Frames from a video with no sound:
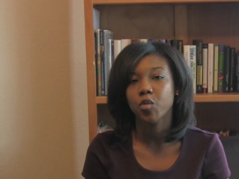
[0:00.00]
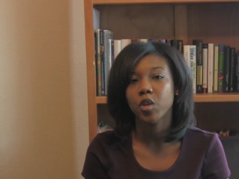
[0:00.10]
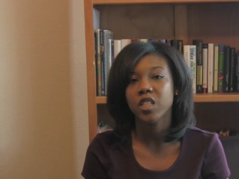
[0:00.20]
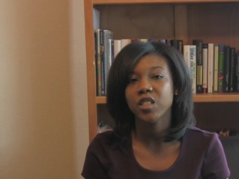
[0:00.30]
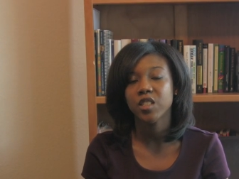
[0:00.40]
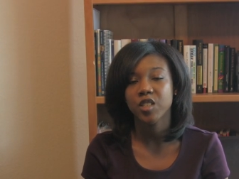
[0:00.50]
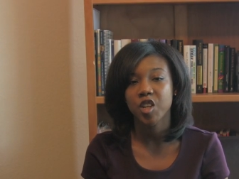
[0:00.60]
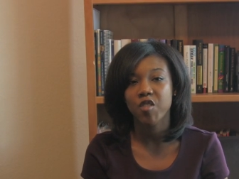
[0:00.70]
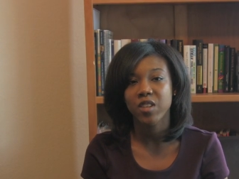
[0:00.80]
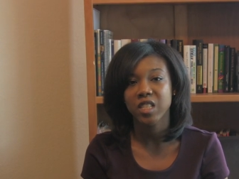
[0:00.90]
was to
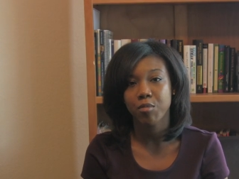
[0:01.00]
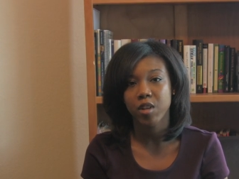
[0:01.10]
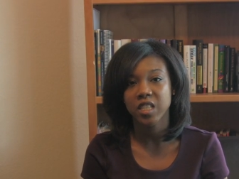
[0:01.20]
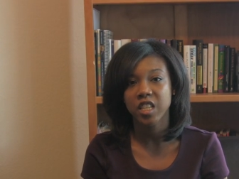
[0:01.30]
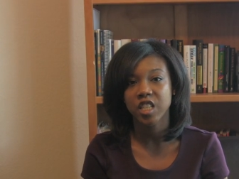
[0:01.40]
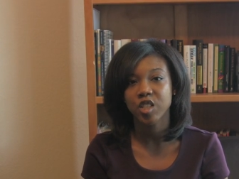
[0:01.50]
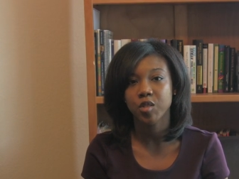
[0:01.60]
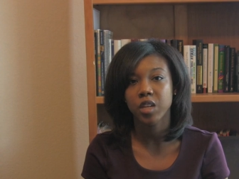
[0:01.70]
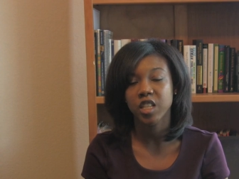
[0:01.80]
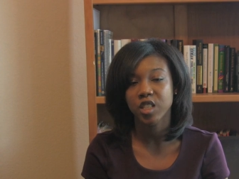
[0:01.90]
serve as a
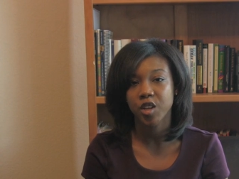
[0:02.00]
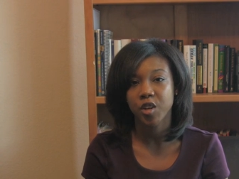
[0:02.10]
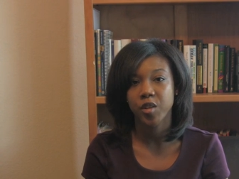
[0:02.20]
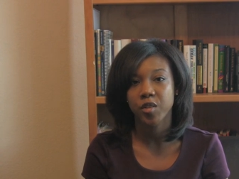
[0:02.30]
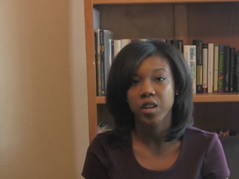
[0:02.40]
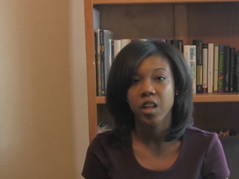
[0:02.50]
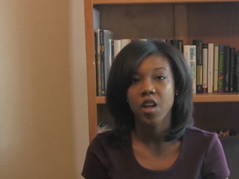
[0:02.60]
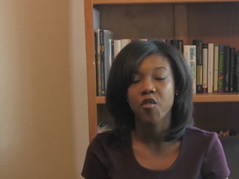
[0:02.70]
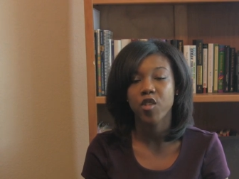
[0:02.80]
presidential intern